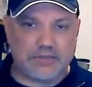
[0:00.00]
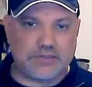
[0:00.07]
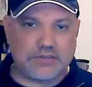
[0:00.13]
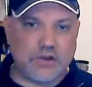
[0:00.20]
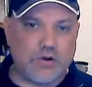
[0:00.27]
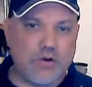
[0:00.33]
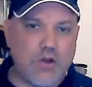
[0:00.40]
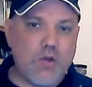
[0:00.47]

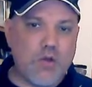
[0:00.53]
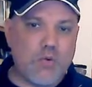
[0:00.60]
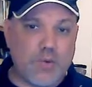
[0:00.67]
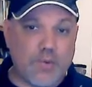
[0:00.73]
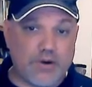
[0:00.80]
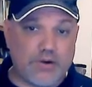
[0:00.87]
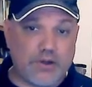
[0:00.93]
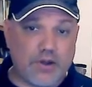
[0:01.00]
So when
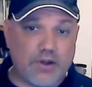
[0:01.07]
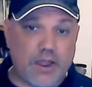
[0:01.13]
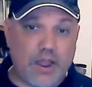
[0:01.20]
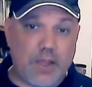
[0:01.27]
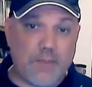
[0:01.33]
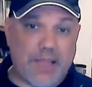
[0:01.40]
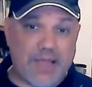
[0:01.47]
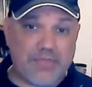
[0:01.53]
we're
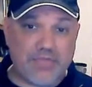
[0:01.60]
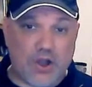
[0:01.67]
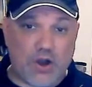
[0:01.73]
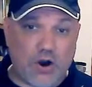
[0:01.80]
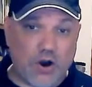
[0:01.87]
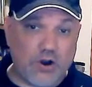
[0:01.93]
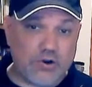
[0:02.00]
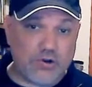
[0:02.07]
talking about the
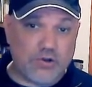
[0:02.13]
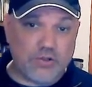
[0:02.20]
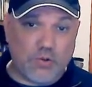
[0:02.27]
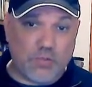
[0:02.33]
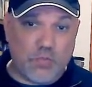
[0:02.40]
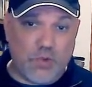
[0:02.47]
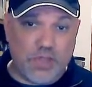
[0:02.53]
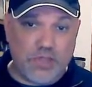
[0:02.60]
heart or
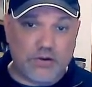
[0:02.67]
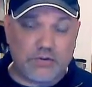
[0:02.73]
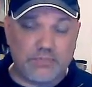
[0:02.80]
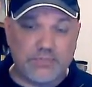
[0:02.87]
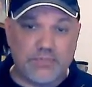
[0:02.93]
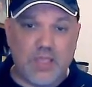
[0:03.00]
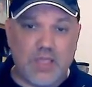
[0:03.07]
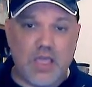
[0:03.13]
the
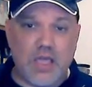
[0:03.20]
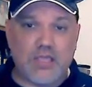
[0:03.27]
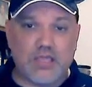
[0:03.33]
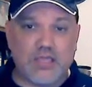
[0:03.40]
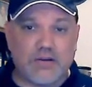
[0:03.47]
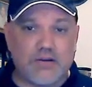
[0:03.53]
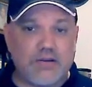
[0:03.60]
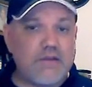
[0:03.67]
will,
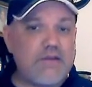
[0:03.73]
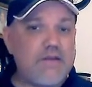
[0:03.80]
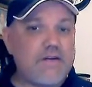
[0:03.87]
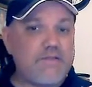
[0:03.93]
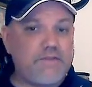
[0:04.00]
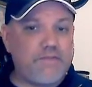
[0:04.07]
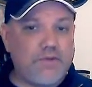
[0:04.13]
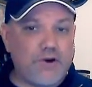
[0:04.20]
the
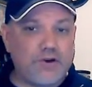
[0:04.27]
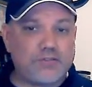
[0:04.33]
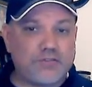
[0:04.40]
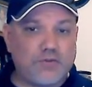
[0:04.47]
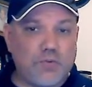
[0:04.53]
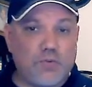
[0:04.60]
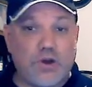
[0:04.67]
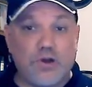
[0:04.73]

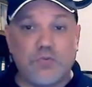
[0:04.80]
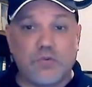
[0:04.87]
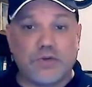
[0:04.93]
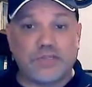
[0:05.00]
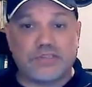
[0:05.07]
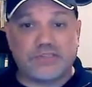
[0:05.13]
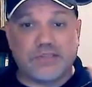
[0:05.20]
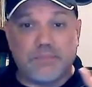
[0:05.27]
first one
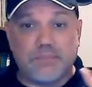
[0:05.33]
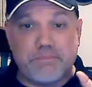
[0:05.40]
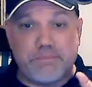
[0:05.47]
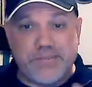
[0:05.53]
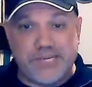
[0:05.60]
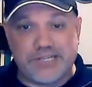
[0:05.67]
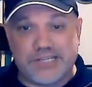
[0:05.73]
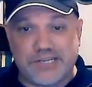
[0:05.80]
was
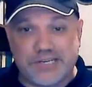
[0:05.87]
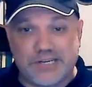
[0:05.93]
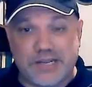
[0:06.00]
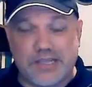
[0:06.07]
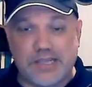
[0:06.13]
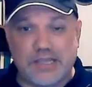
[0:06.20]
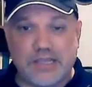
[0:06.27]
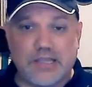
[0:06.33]
submission.